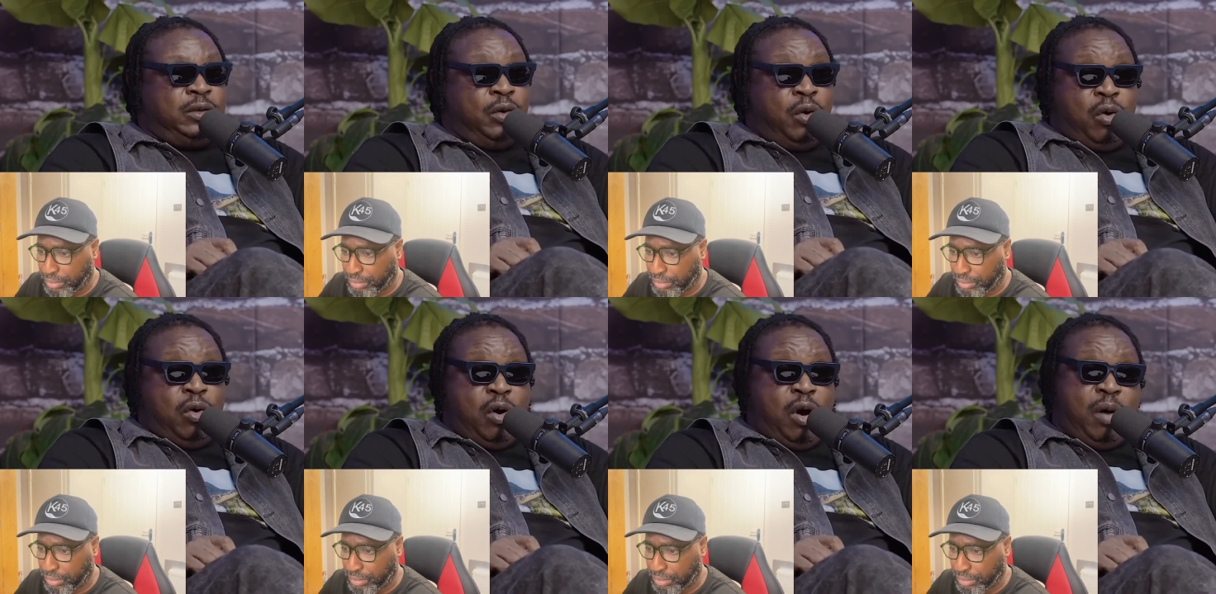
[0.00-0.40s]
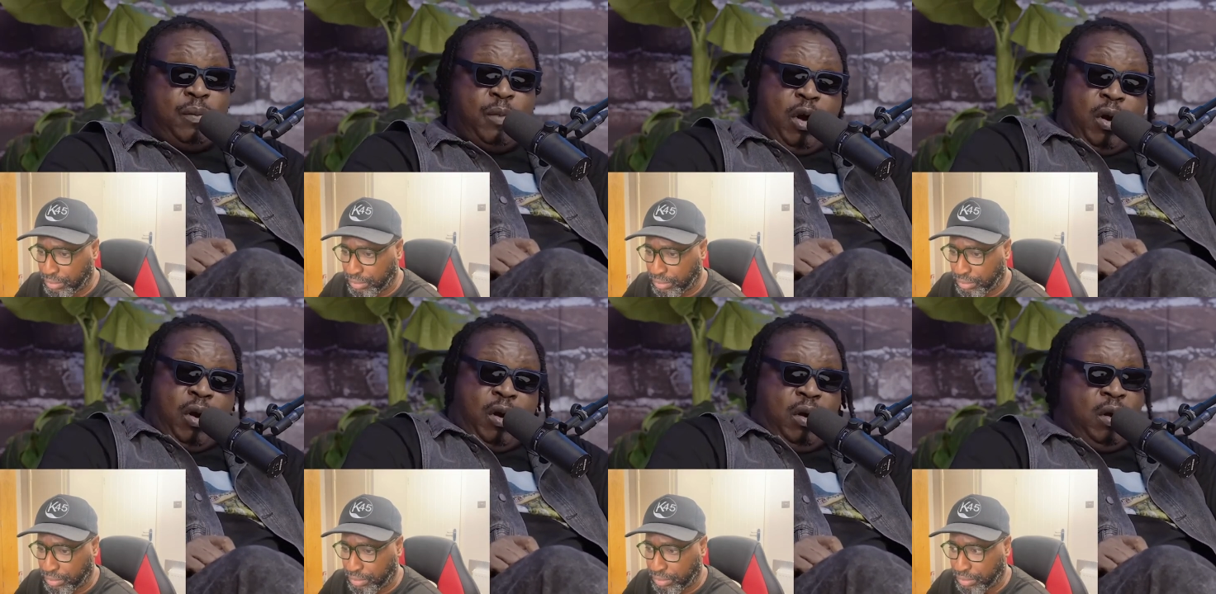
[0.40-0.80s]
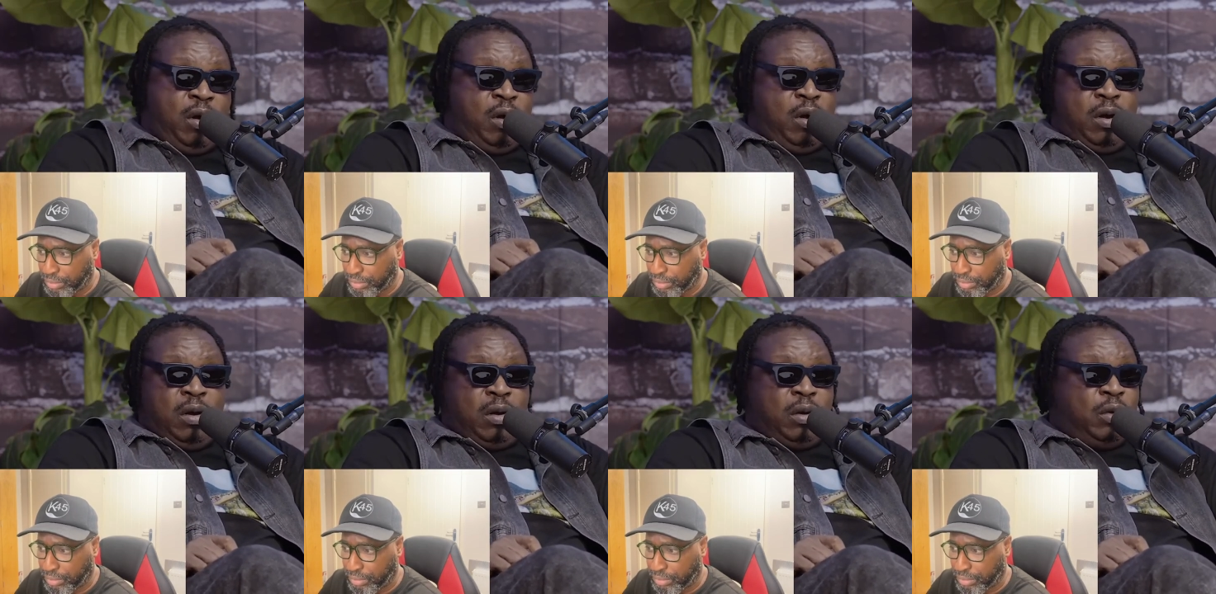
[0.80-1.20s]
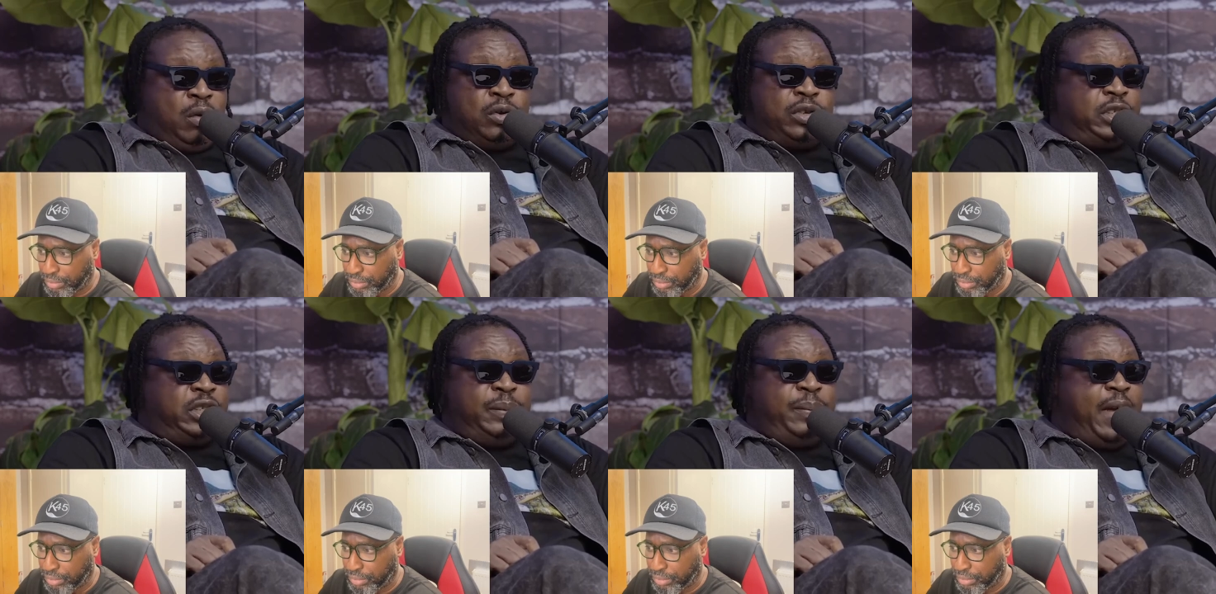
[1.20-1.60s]
Speaker 1: So
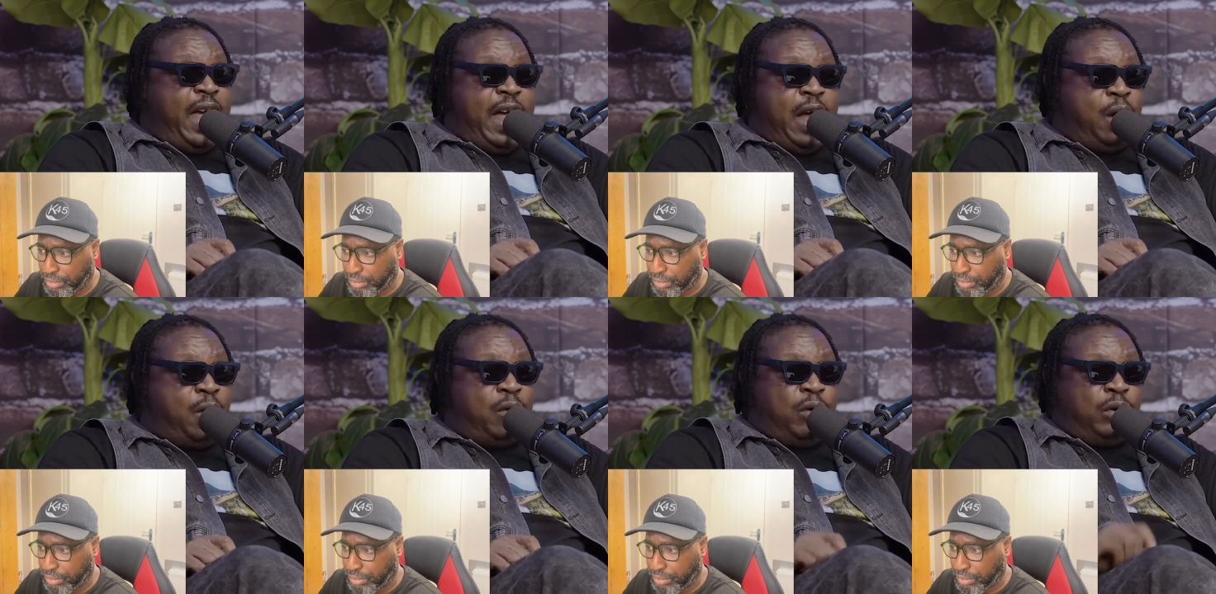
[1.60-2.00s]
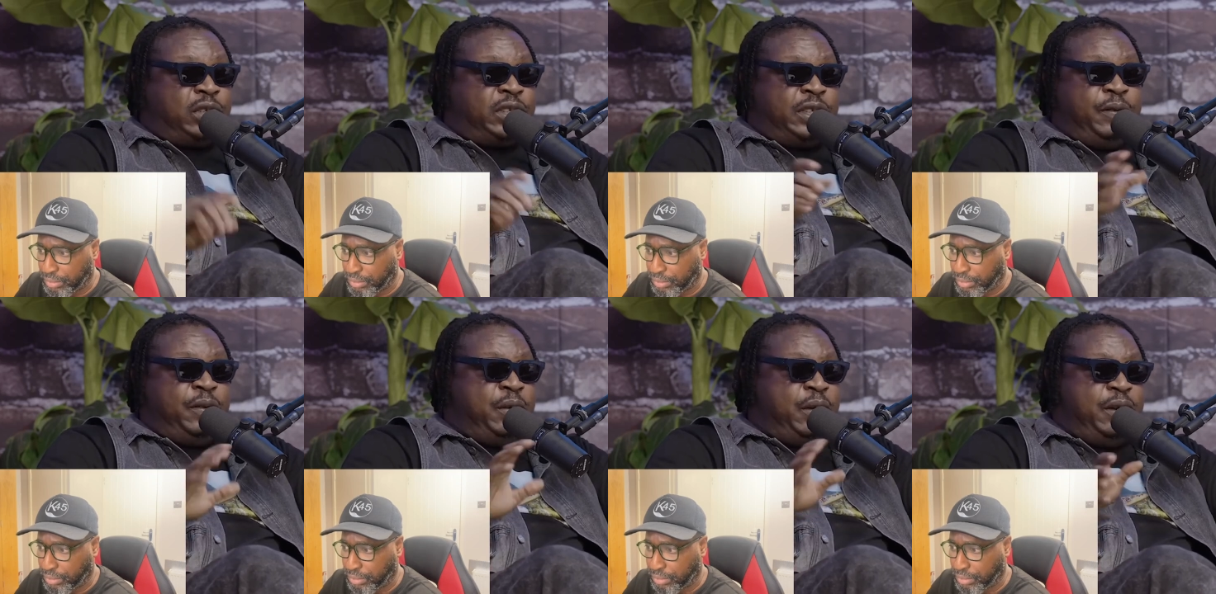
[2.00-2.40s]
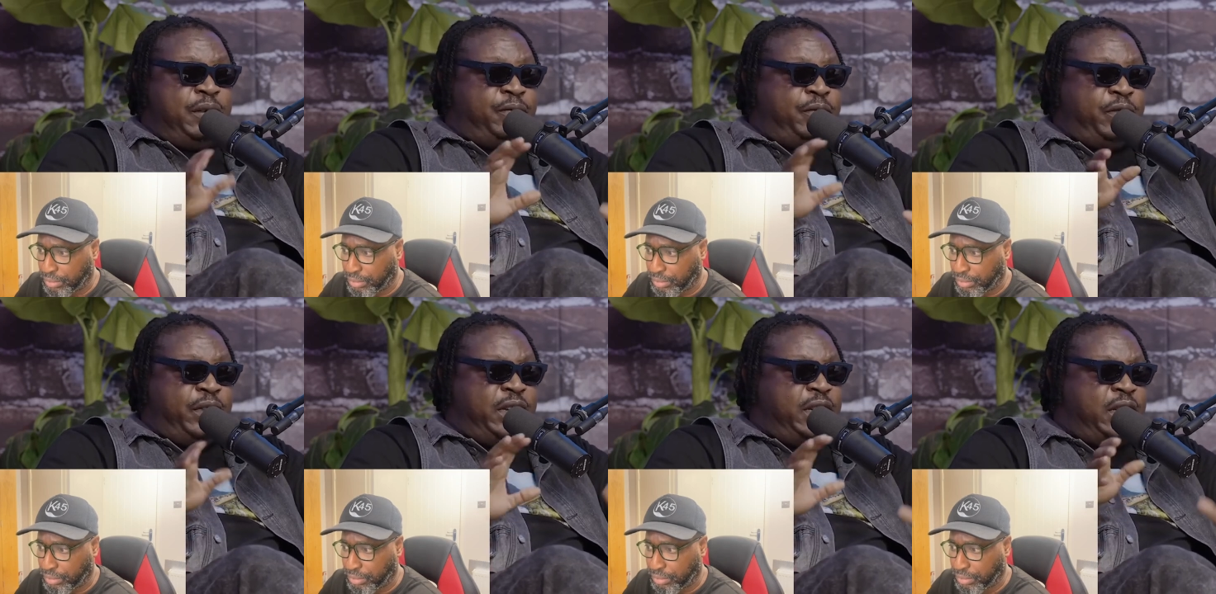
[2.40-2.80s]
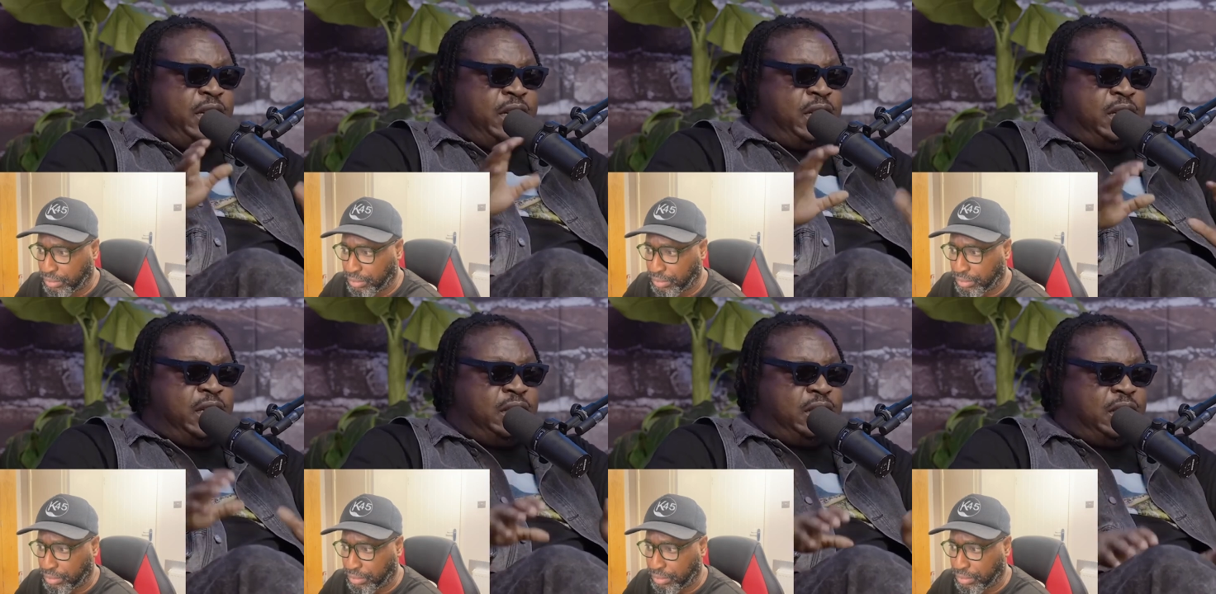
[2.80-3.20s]
Osibe go see
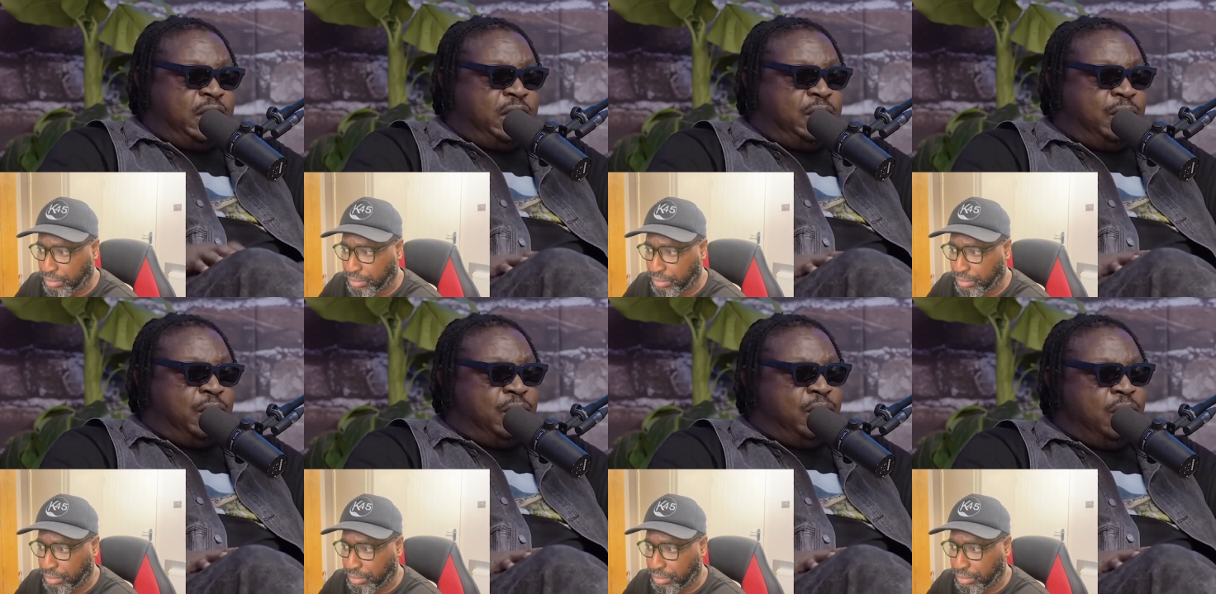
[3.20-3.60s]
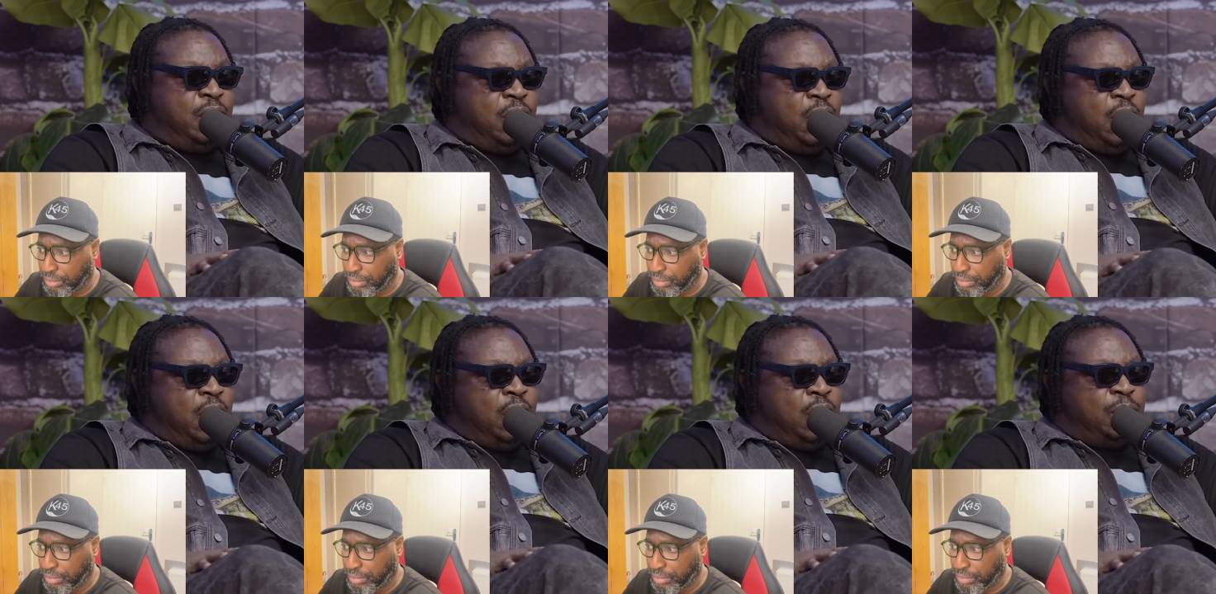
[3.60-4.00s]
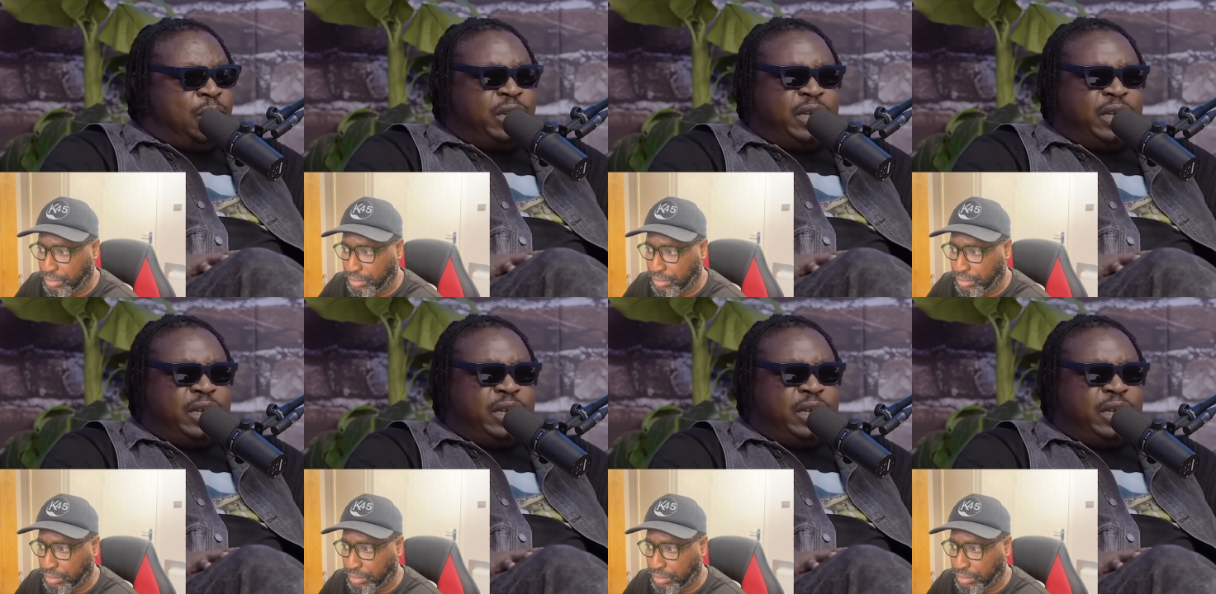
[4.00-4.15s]
free, you know.